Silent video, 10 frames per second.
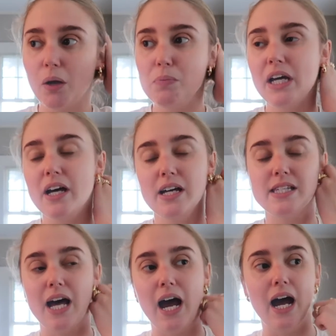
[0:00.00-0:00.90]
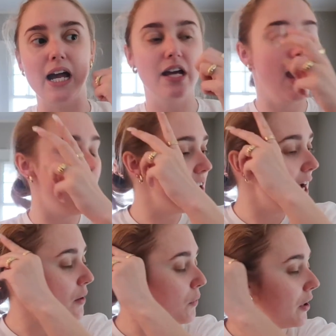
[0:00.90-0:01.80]
because I haven't
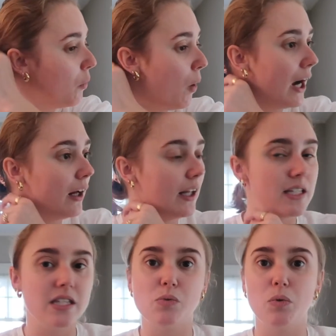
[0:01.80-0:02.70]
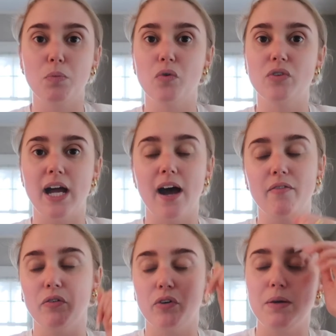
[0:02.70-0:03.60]
had one in a while. Like since we moved, I
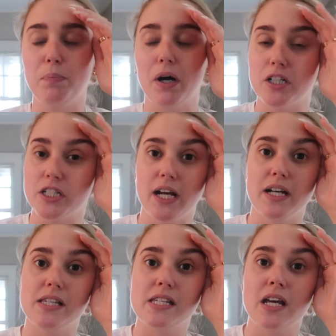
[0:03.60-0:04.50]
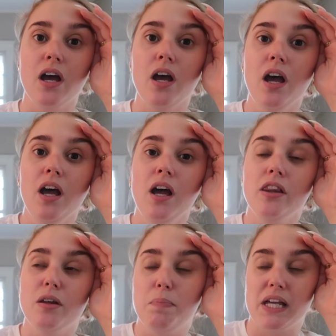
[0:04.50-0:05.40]
haven't repurchased
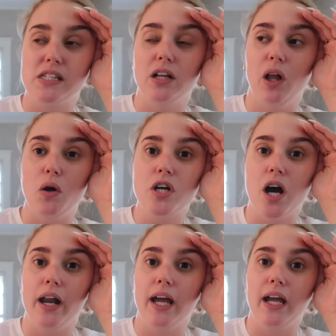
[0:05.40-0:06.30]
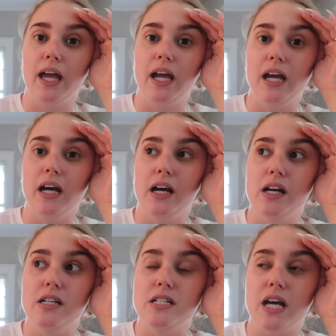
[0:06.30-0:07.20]
the Pixi Glow Tonic,
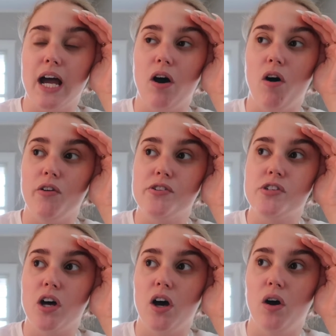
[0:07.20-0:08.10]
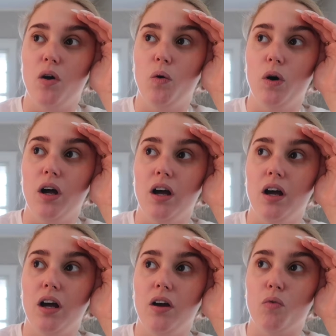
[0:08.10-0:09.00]
and I also
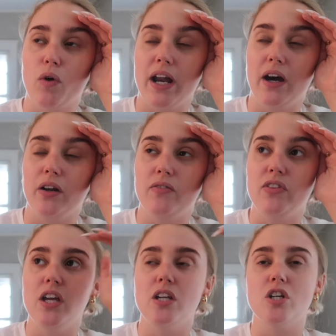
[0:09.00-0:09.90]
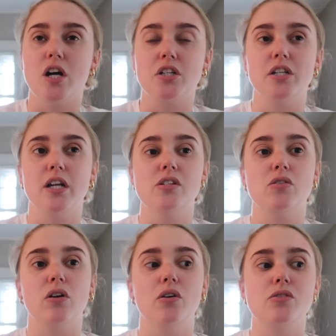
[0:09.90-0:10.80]
ran out of the Dr. Dennis
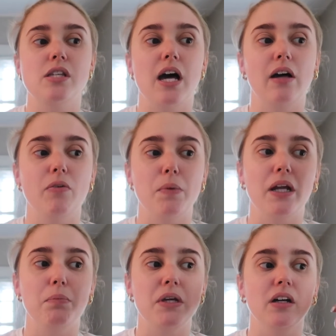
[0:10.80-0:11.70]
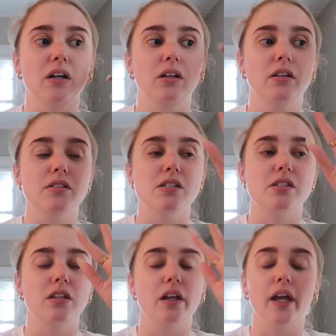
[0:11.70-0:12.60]
Gross Alpha Beta Peels,
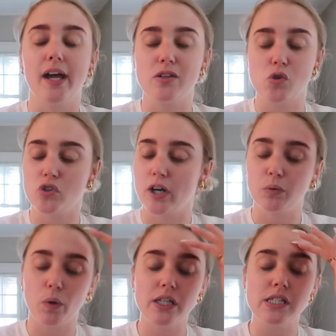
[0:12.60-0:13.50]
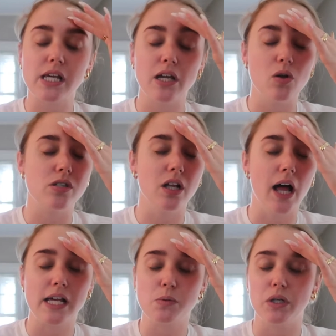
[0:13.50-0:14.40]
the like extra strength ones. I used the
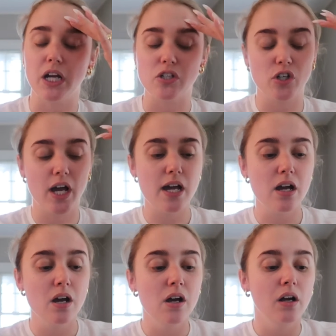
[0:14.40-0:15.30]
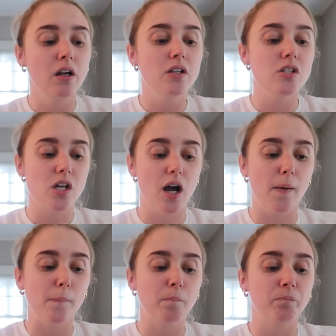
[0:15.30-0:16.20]
last one yesterday.
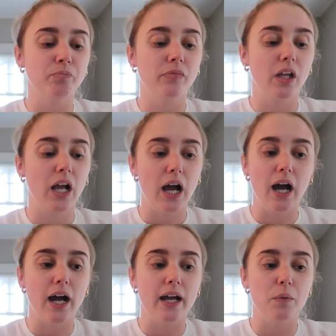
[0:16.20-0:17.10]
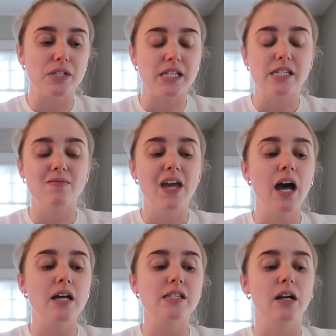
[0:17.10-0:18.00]
So I was at
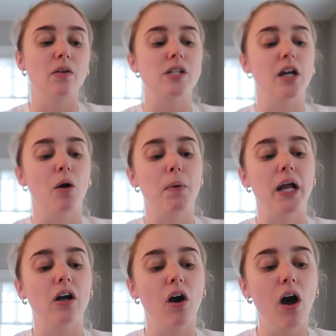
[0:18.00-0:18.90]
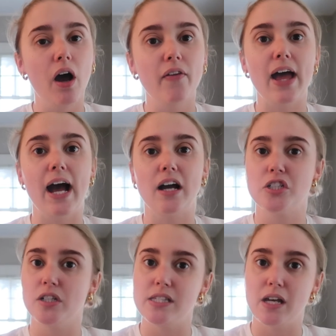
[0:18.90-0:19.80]
CVS and I was like, oh my God, they
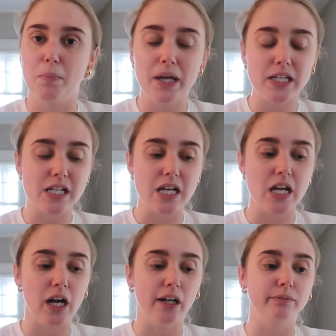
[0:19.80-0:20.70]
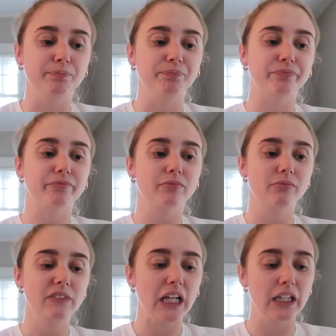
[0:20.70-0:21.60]
actually sell Pixi here.
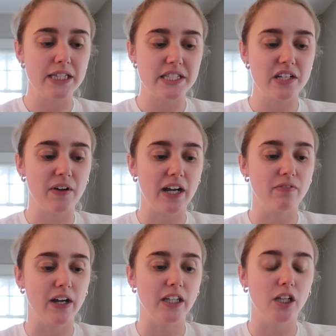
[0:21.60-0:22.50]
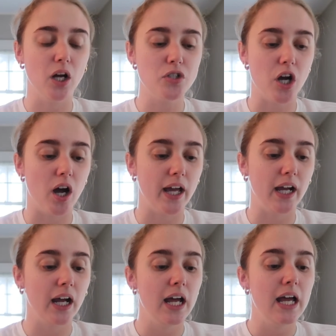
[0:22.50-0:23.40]
Let's see if I can find the Glow
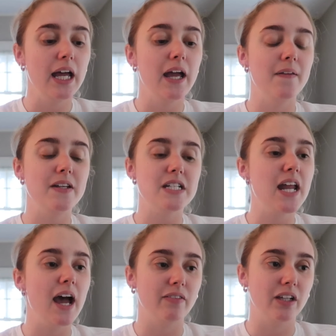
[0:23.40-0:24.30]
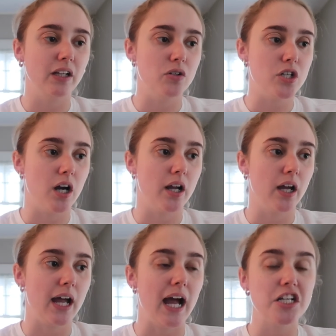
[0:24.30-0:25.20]
Tonic. And they didn't have the Glow
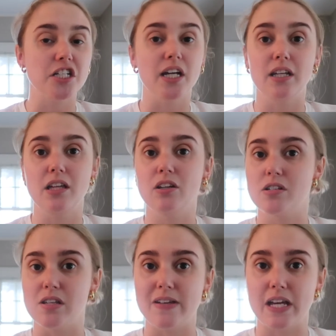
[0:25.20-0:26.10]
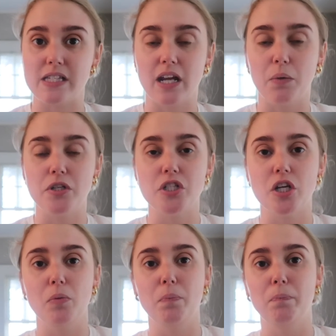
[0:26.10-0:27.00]
Tonic actually at either CVS that I went
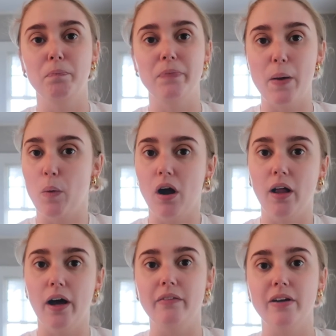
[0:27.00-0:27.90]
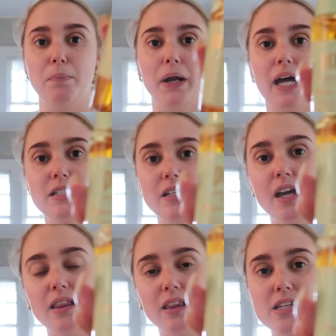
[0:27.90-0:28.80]
to. They were all out of it, but I did
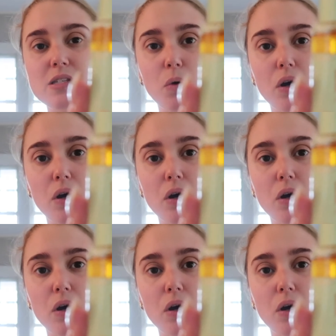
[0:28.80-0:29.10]
get this